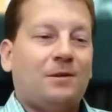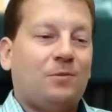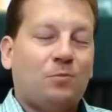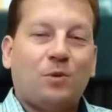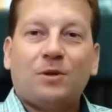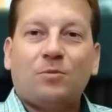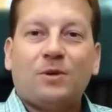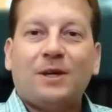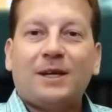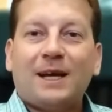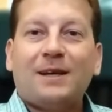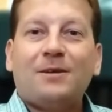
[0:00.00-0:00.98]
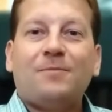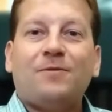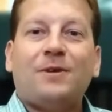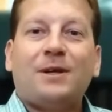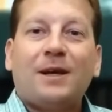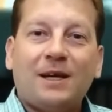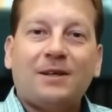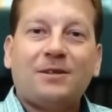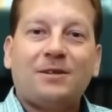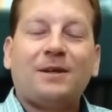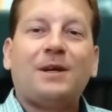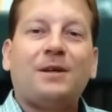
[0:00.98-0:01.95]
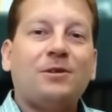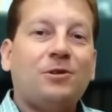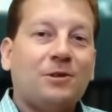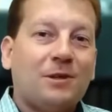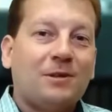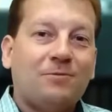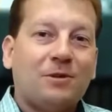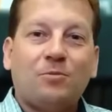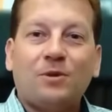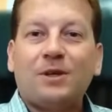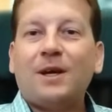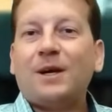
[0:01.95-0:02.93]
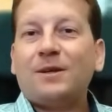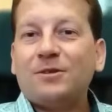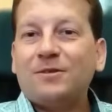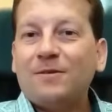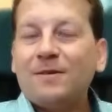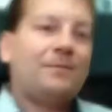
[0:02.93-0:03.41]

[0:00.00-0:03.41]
what would an atom feel like to the touch if it were large?